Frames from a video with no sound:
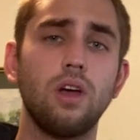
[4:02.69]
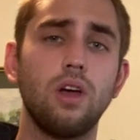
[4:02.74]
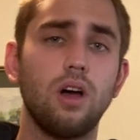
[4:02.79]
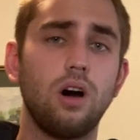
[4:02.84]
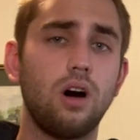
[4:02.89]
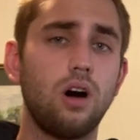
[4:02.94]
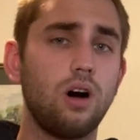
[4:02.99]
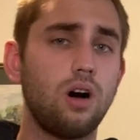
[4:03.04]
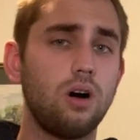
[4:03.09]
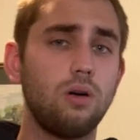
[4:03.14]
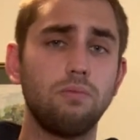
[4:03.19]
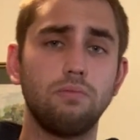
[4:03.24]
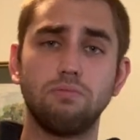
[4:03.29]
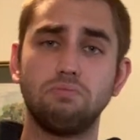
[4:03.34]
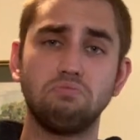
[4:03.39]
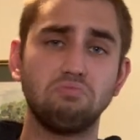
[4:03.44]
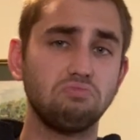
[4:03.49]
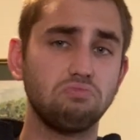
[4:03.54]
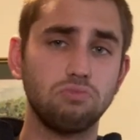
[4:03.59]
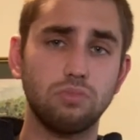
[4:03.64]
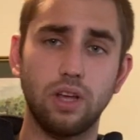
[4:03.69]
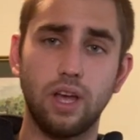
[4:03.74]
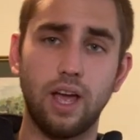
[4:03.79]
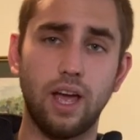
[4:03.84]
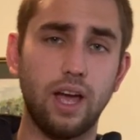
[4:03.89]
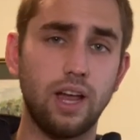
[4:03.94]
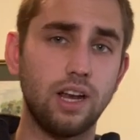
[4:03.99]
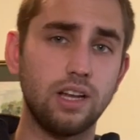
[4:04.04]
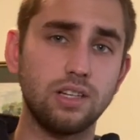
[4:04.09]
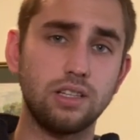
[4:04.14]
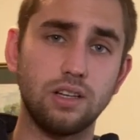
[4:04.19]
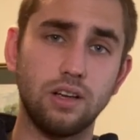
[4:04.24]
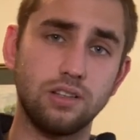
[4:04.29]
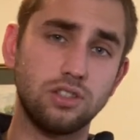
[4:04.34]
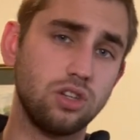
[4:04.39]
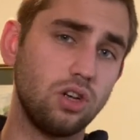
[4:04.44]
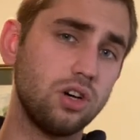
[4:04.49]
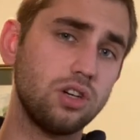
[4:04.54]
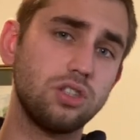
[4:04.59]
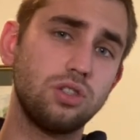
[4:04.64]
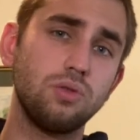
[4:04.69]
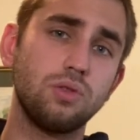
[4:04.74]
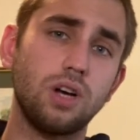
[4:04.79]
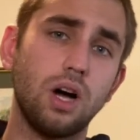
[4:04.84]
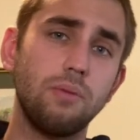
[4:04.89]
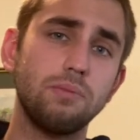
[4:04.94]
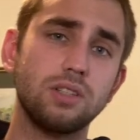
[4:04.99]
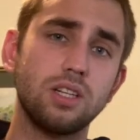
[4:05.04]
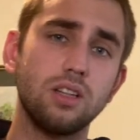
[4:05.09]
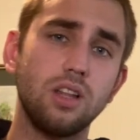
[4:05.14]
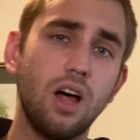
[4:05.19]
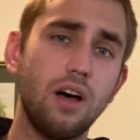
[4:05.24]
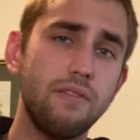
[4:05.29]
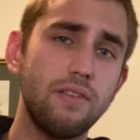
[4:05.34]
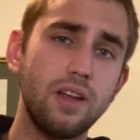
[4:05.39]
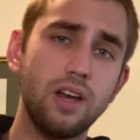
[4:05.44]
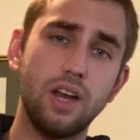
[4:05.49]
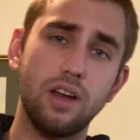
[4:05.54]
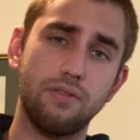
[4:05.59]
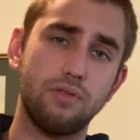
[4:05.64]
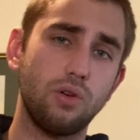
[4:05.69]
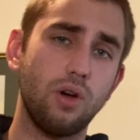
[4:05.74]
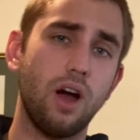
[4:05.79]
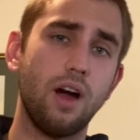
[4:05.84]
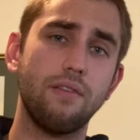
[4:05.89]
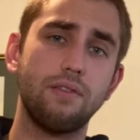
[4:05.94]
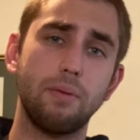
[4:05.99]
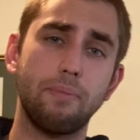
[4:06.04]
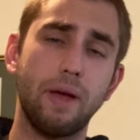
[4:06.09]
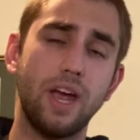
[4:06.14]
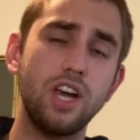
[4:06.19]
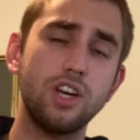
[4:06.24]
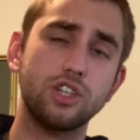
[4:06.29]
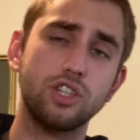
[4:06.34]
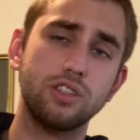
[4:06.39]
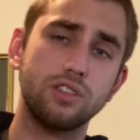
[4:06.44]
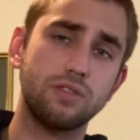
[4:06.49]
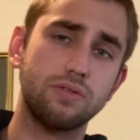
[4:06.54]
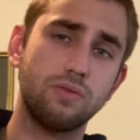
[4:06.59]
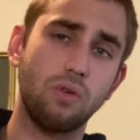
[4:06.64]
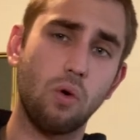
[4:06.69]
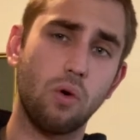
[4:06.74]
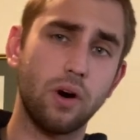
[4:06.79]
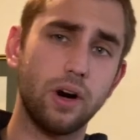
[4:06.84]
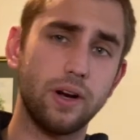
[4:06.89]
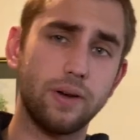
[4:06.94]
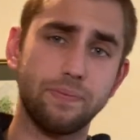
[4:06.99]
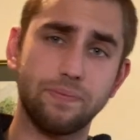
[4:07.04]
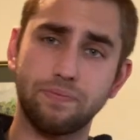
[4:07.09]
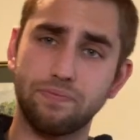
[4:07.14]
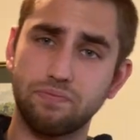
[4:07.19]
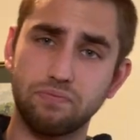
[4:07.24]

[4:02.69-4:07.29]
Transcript: Um, and as long as you come to love it, and if you have the patience for it,